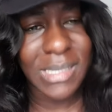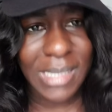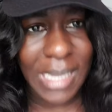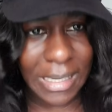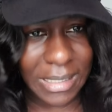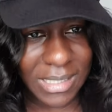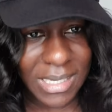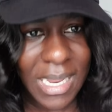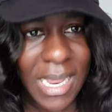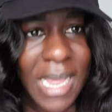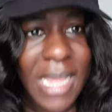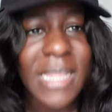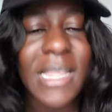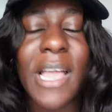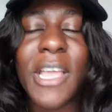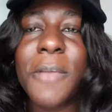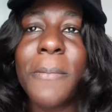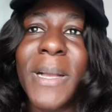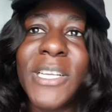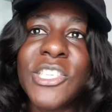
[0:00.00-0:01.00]
State.
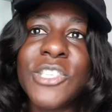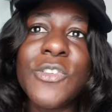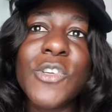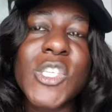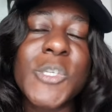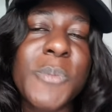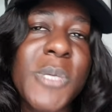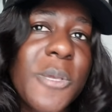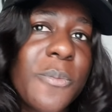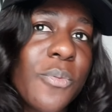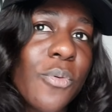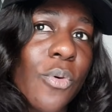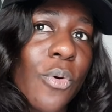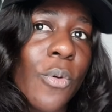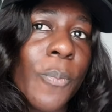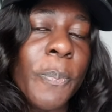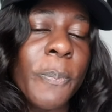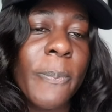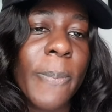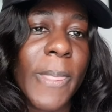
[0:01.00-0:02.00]
Now imagine those
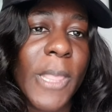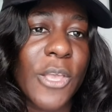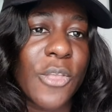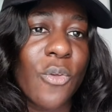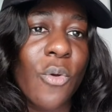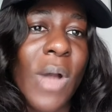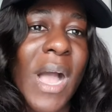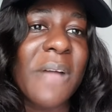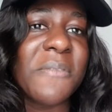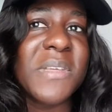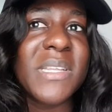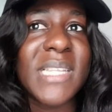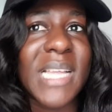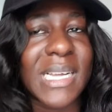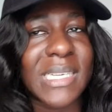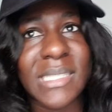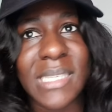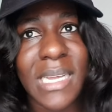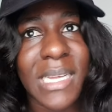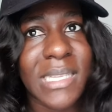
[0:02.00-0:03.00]
people, you know, having
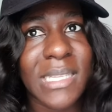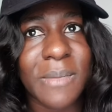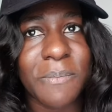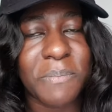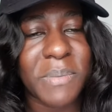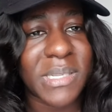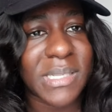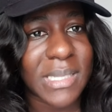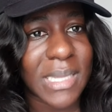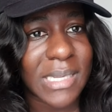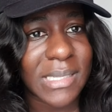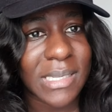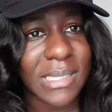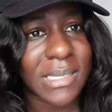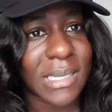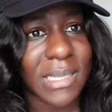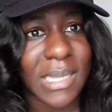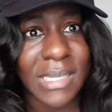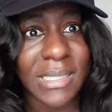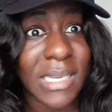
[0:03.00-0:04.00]
their daily
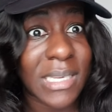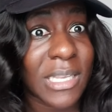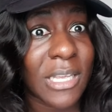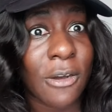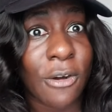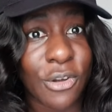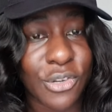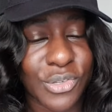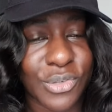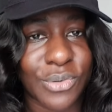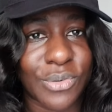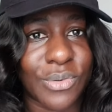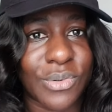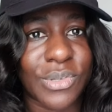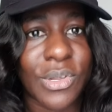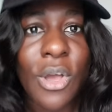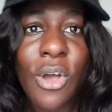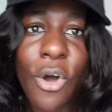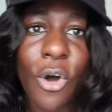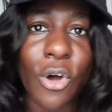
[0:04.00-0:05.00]
businesses and their daily
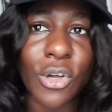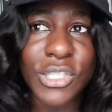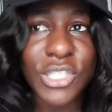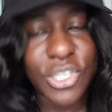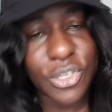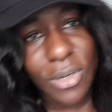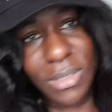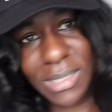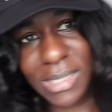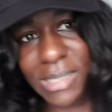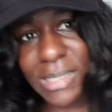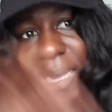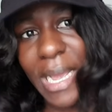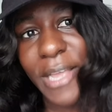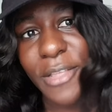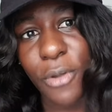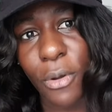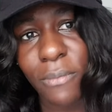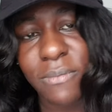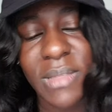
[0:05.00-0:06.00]
hustles on the other
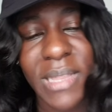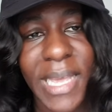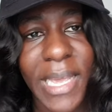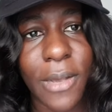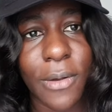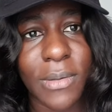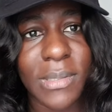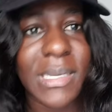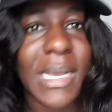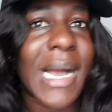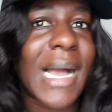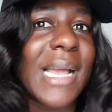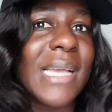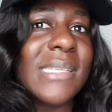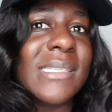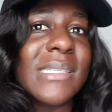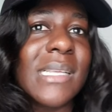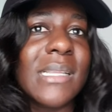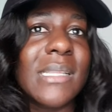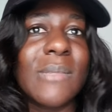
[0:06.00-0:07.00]
side of Lagos.
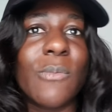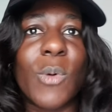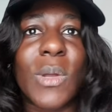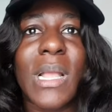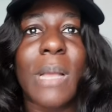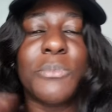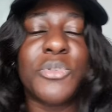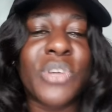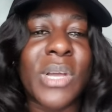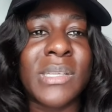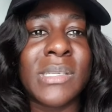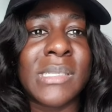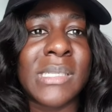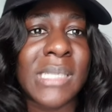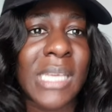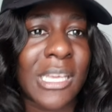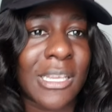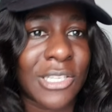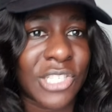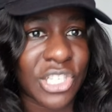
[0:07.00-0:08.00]
Guys, what I'm trying to
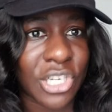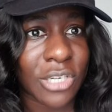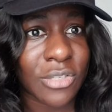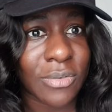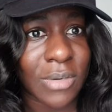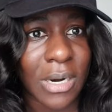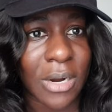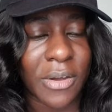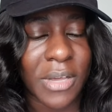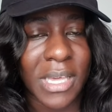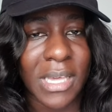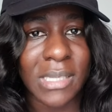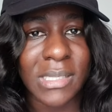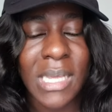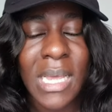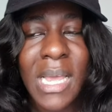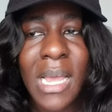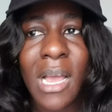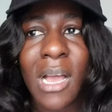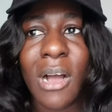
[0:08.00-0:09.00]
say in general
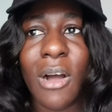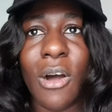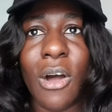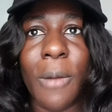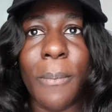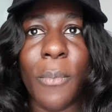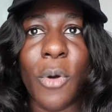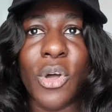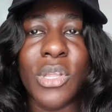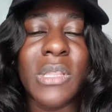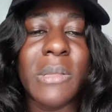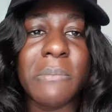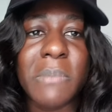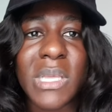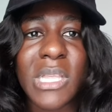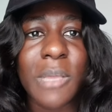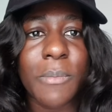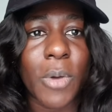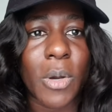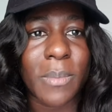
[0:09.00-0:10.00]
is, on the
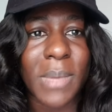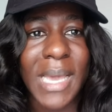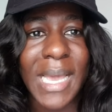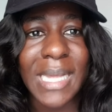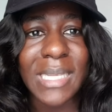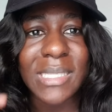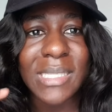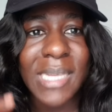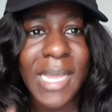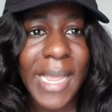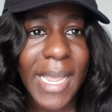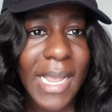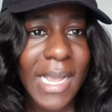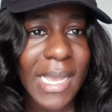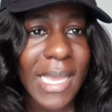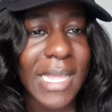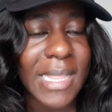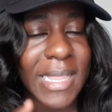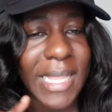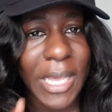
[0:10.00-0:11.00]
minimum, it can
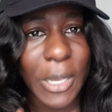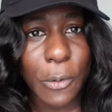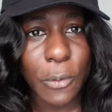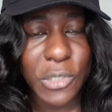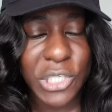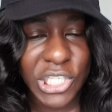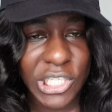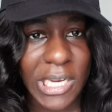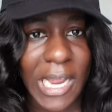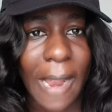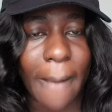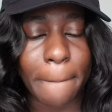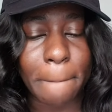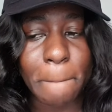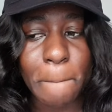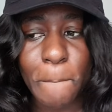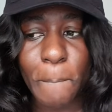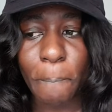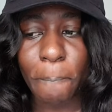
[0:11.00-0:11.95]
take a Lagosian